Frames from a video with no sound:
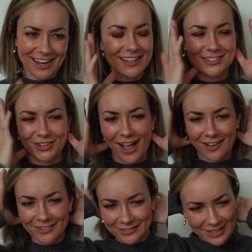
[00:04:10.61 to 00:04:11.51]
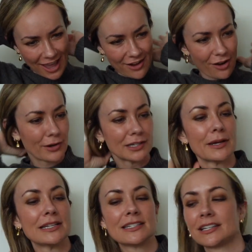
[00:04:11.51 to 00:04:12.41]
And so yeah, cannot
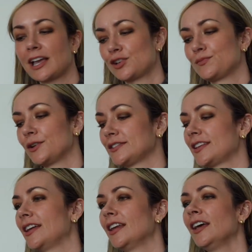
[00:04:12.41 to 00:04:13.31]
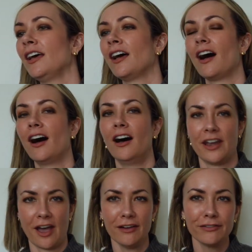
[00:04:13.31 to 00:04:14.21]
recommend a cashmere set
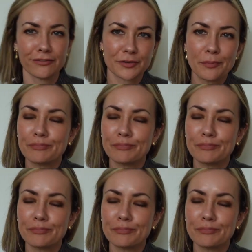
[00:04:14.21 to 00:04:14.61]
enough.